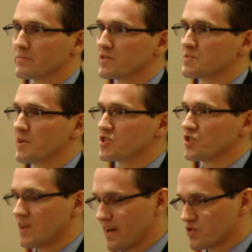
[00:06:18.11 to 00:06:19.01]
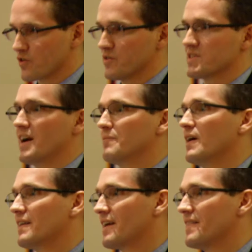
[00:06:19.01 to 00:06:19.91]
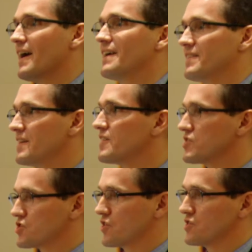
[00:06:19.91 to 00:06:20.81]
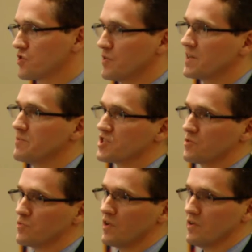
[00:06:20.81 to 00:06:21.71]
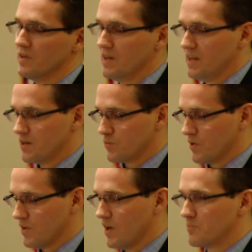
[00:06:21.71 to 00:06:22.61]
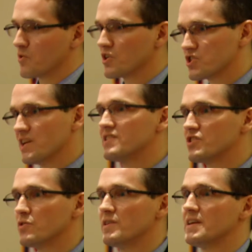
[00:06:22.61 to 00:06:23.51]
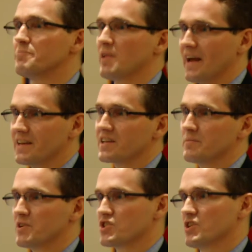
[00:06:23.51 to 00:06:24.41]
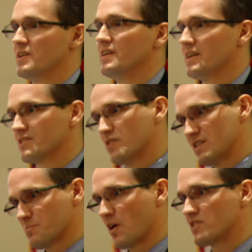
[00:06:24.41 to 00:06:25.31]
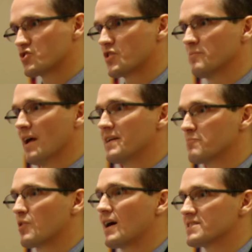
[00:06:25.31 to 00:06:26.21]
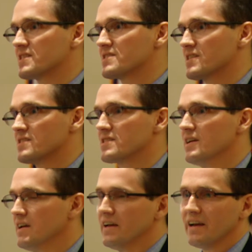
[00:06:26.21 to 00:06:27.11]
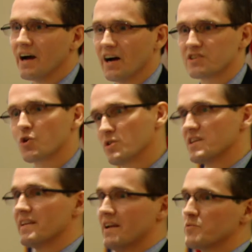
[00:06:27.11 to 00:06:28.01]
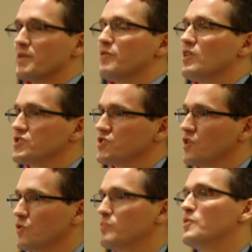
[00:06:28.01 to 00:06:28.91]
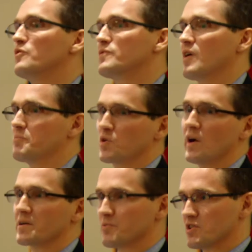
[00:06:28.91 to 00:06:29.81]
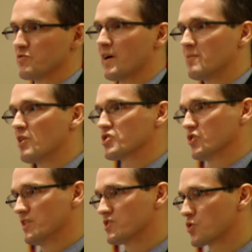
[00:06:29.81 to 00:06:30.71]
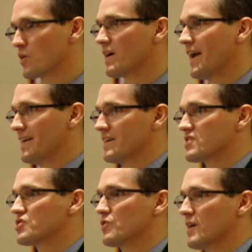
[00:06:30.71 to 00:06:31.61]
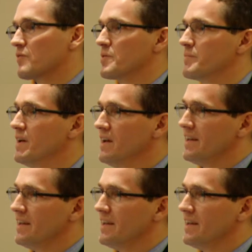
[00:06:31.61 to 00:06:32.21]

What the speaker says: Especially have sort of a timeline on that. At the end of this year, the zoning commission will merge into the planning commission as part of streamlining processes. Towards that end, we've also moved Quantic Ridge Fire Marshal into our annex so that when